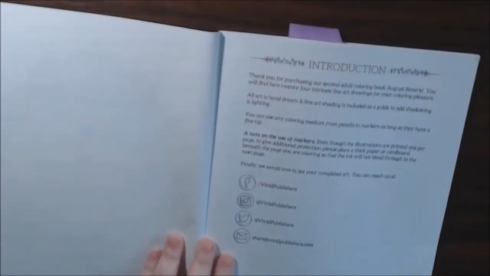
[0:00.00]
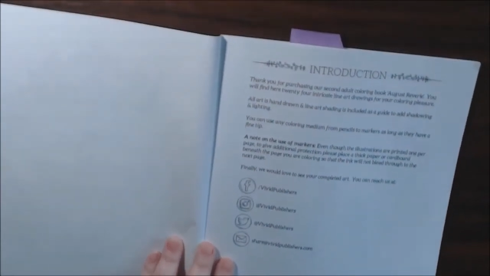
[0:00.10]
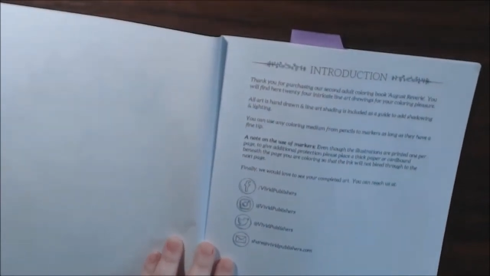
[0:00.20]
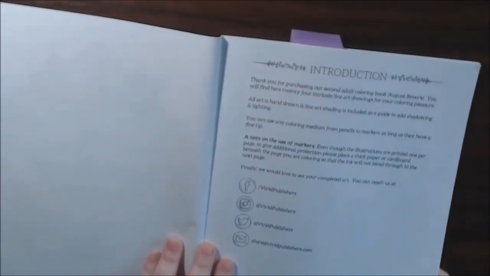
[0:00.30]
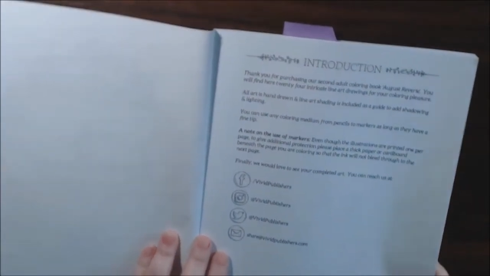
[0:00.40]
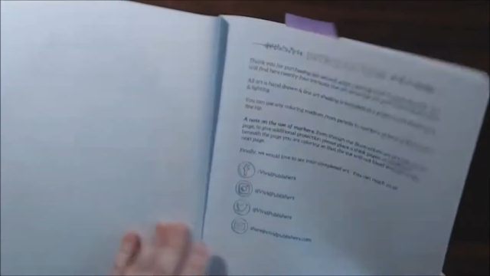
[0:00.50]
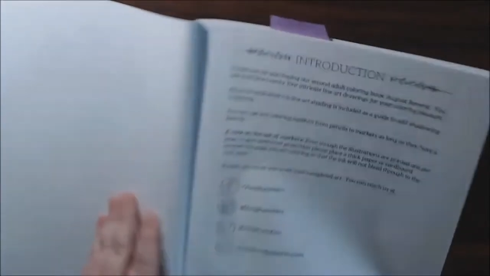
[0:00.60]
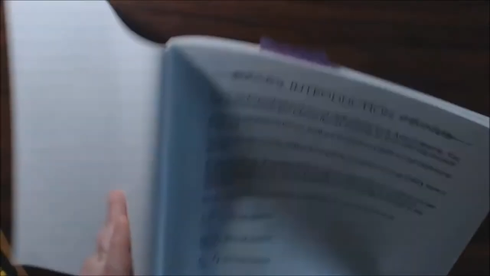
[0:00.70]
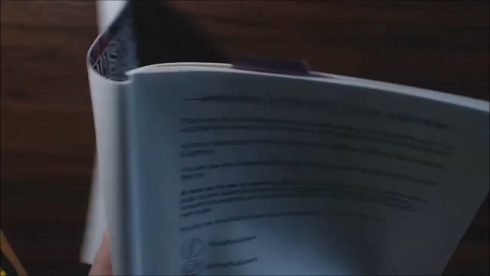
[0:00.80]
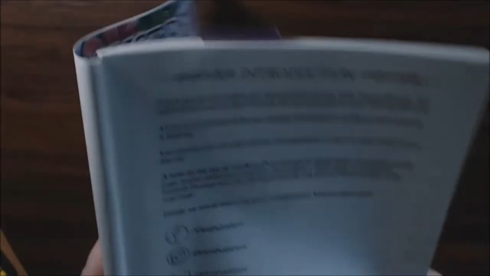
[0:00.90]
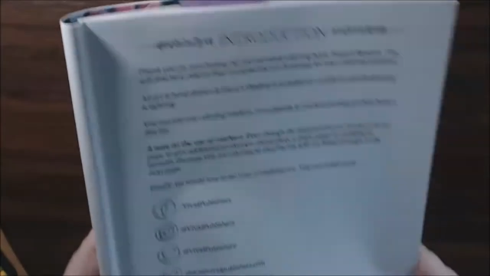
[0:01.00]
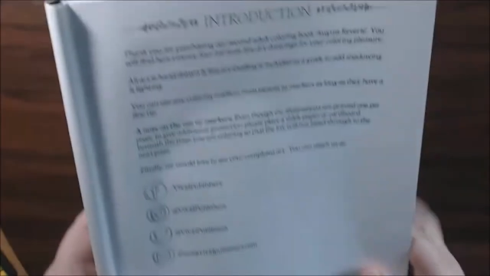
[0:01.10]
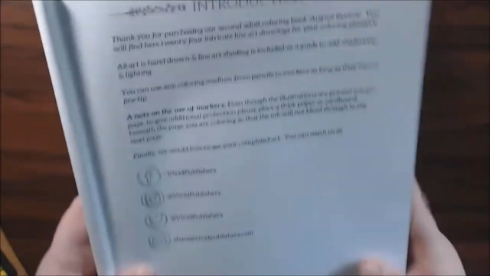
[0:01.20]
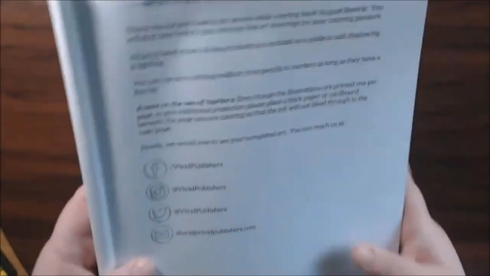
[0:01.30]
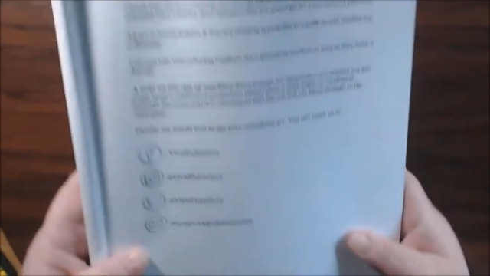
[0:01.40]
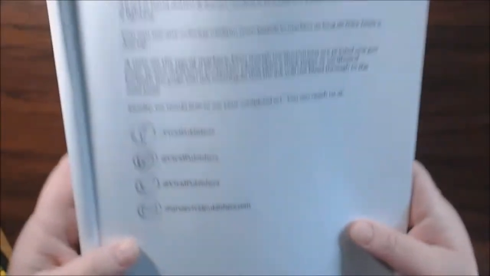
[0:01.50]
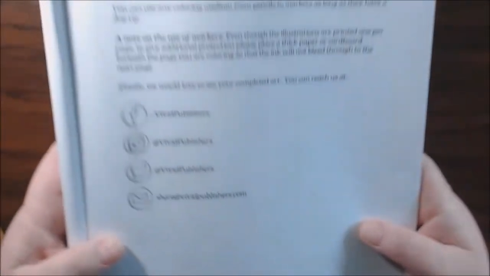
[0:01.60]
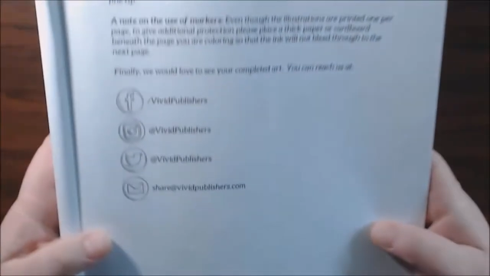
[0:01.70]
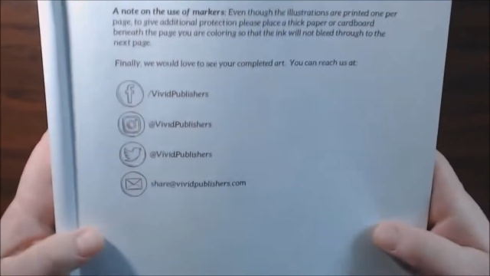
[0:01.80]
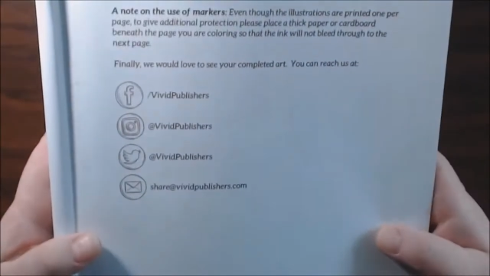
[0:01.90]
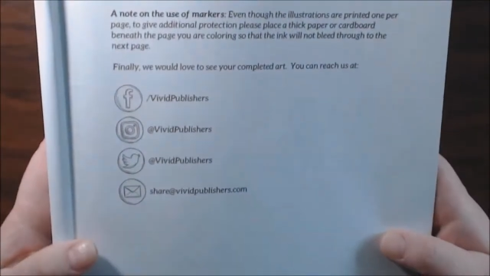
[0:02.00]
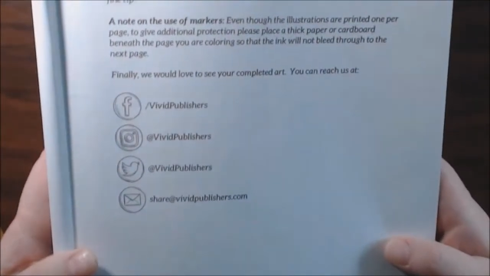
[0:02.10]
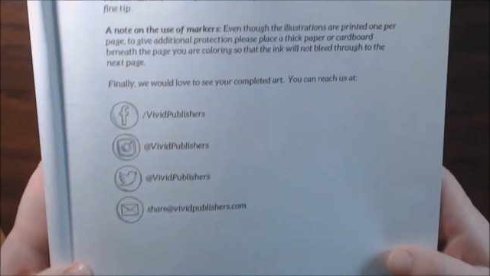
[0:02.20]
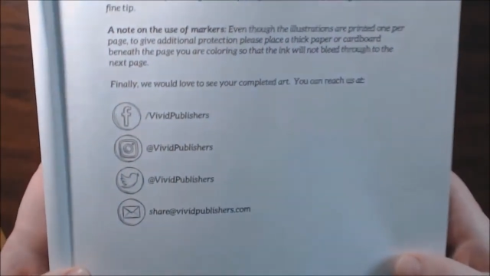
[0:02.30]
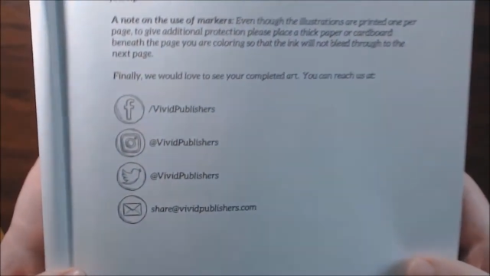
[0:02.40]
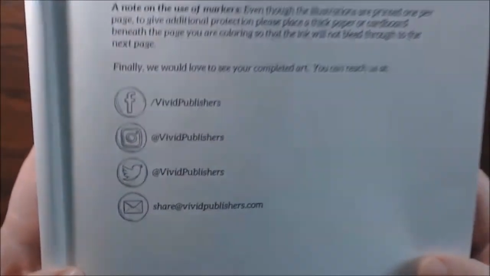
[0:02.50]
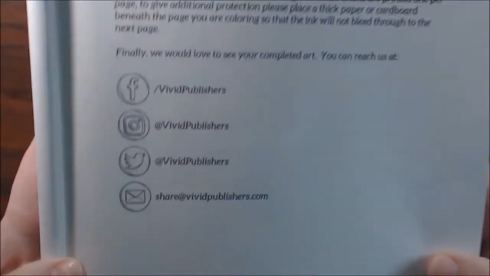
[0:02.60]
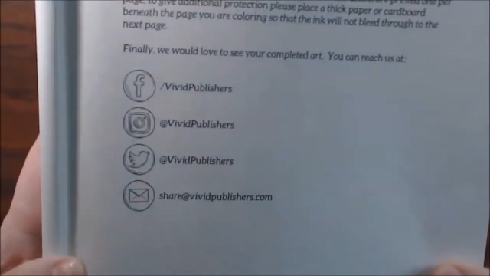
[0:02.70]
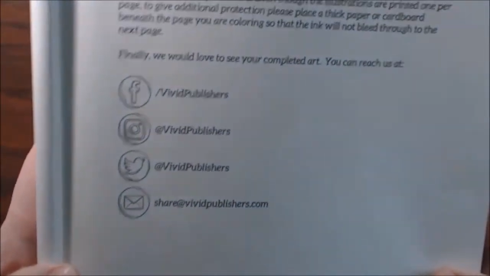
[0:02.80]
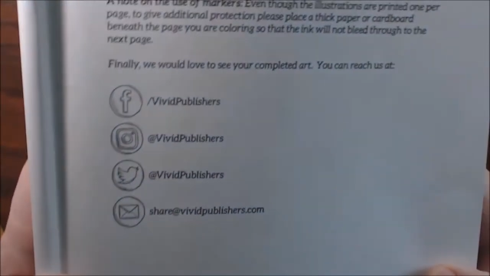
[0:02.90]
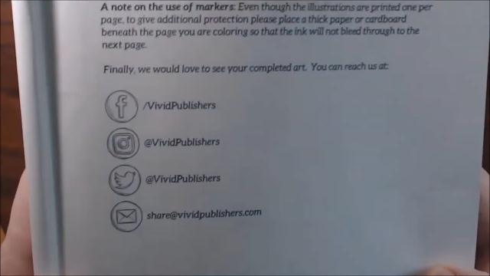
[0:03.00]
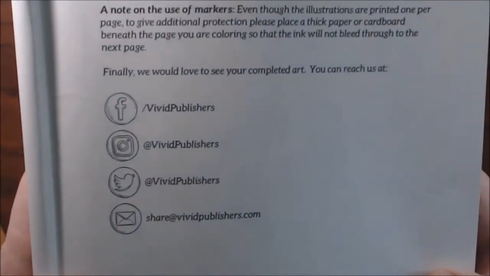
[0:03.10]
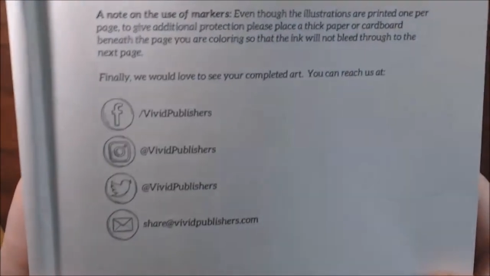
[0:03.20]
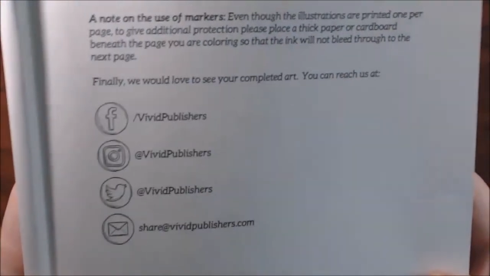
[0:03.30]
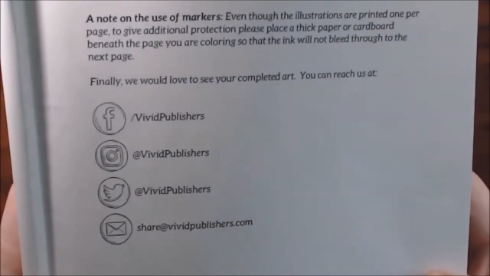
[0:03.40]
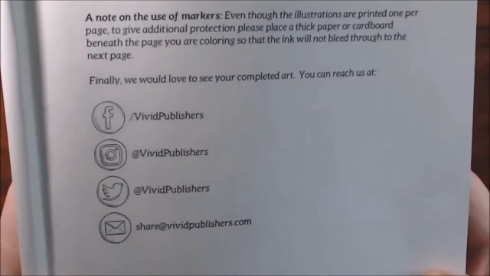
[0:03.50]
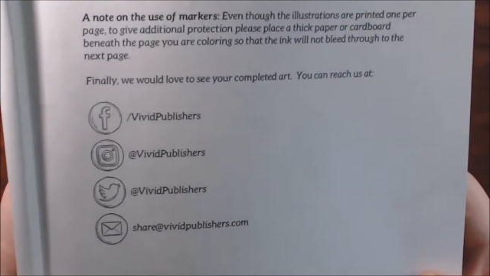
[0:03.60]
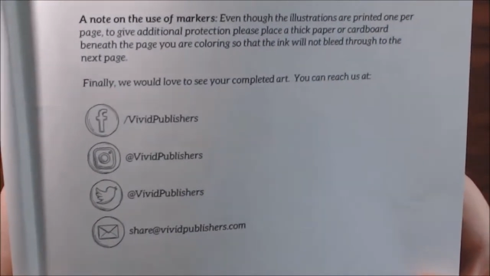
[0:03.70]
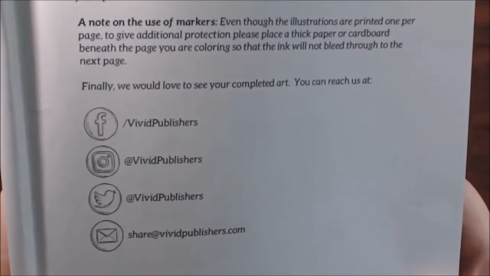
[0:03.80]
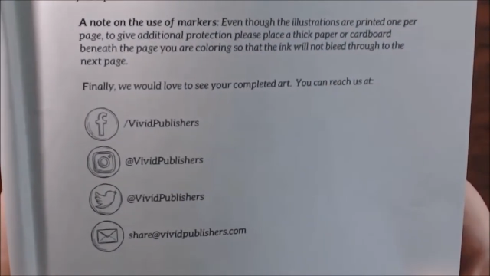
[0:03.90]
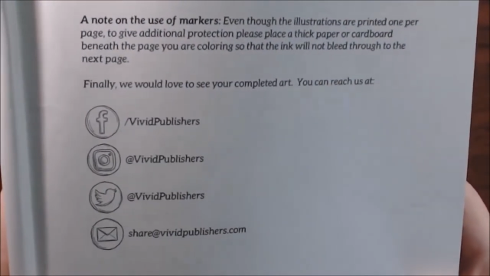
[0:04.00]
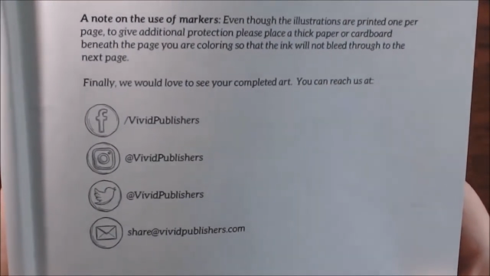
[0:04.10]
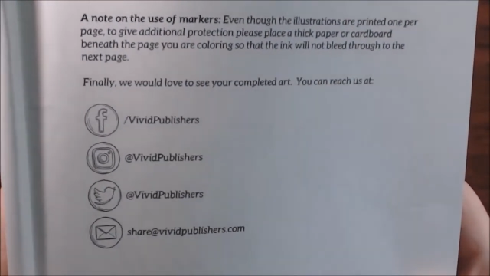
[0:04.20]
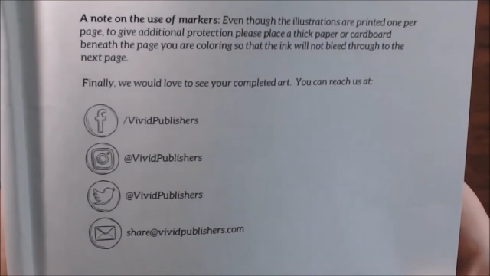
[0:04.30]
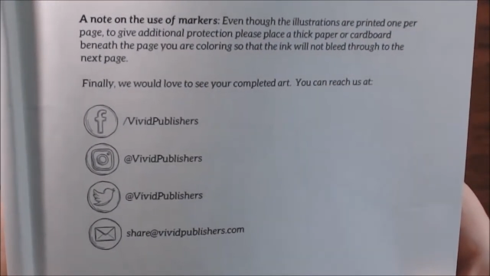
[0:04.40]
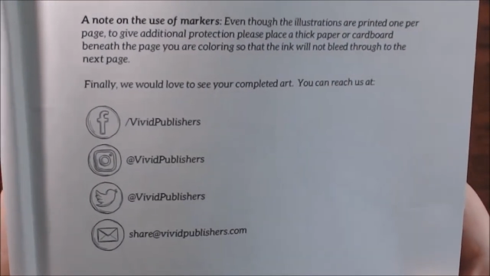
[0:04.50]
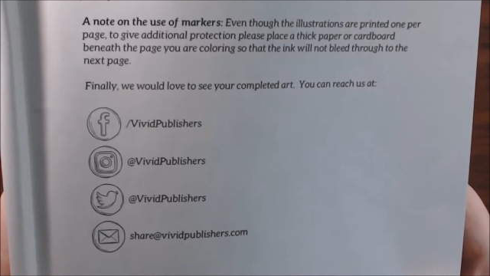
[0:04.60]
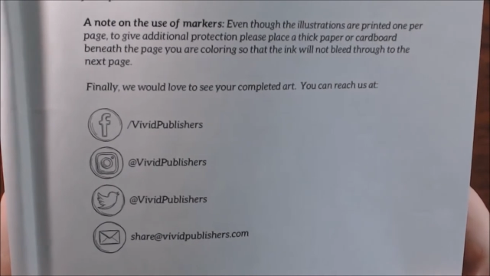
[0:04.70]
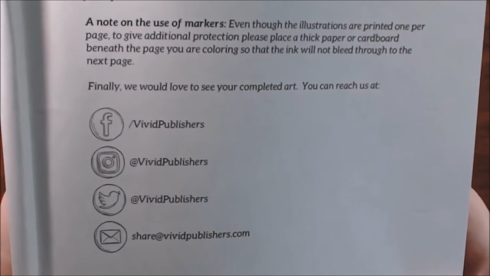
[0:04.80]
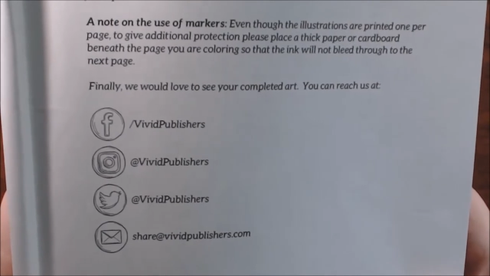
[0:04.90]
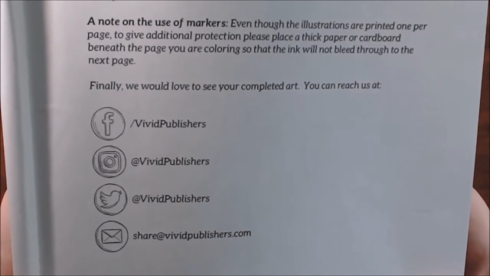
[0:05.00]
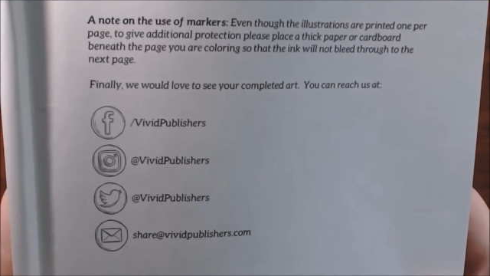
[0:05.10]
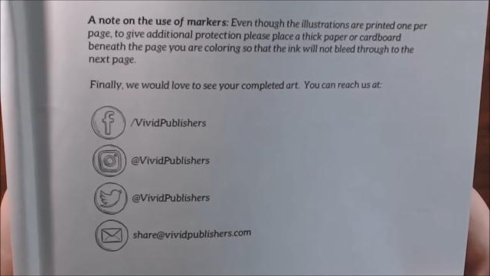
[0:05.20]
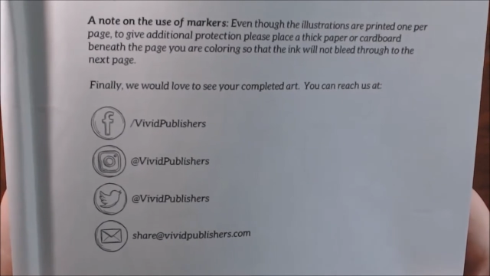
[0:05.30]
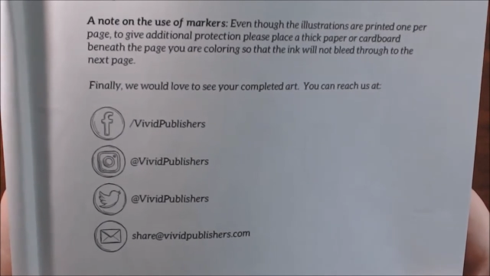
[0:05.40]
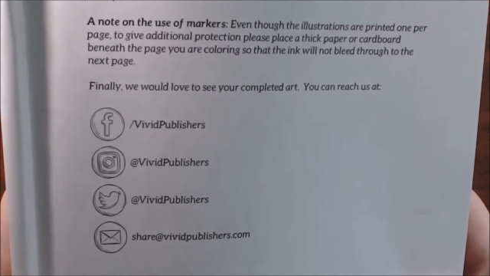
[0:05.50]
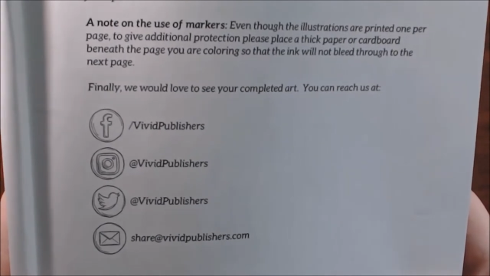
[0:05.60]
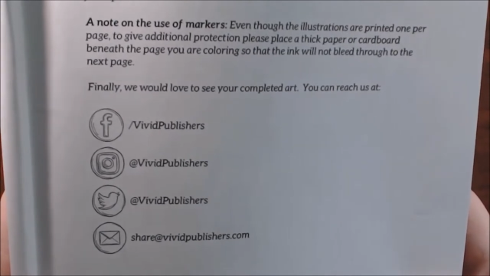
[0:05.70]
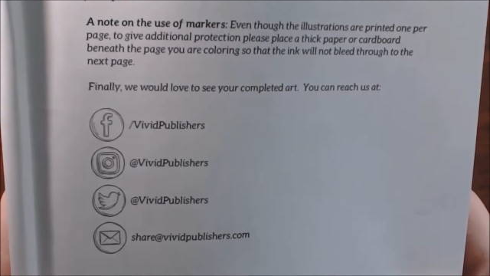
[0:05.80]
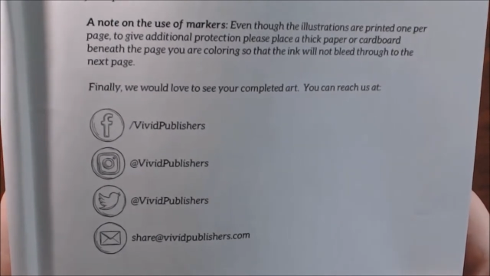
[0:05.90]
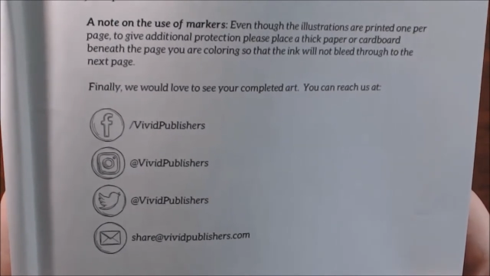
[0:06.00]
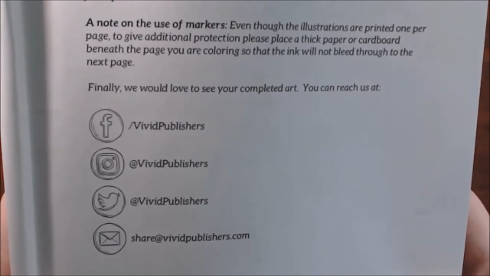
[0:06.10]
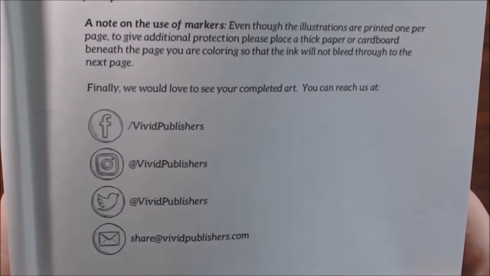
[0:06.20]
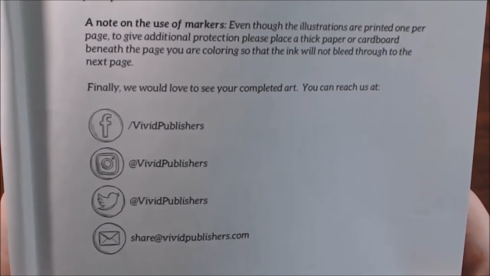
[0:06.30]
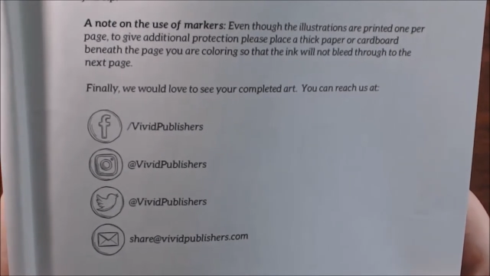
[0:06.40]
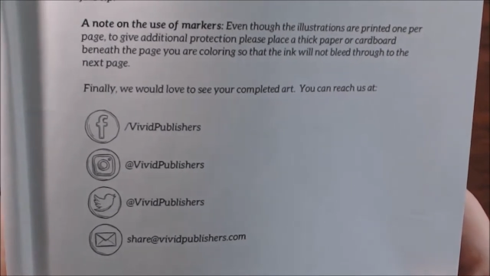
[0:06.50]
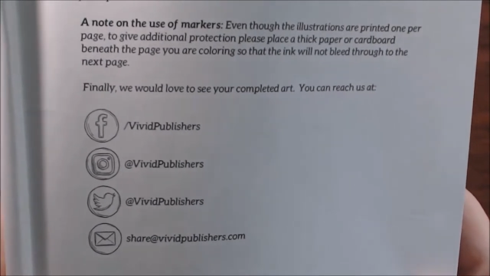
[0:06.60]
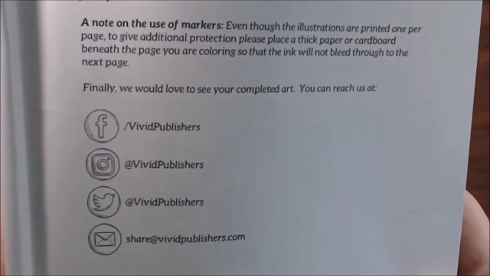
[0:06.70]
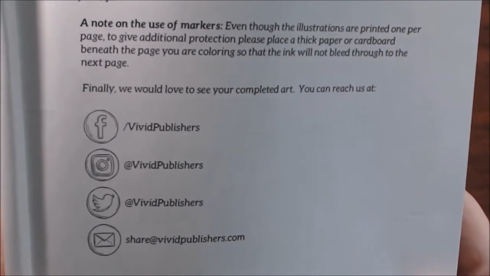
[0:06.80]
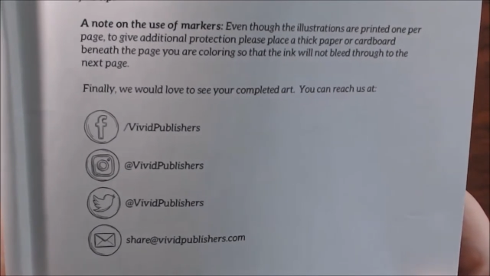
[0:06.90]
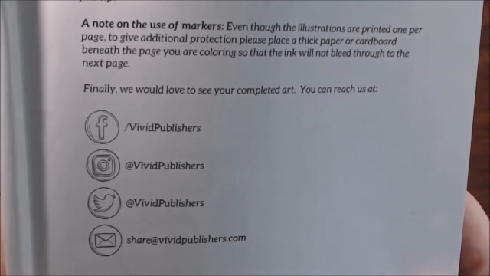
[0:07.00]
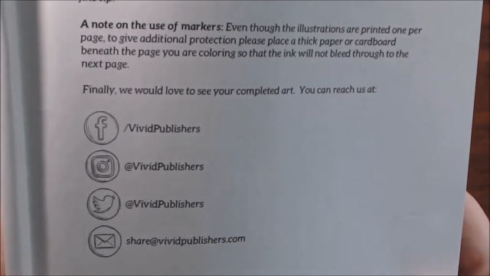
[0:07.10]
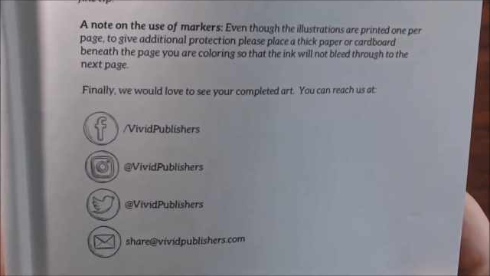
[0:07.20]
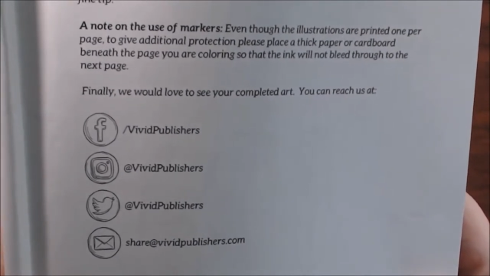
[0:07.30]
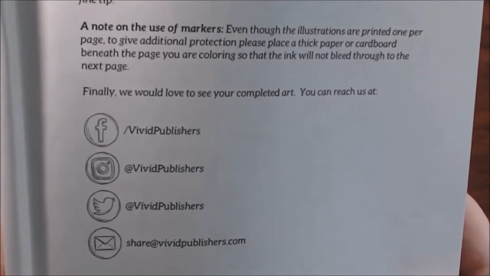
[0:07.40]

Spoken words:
Nobody's mouth can be seen.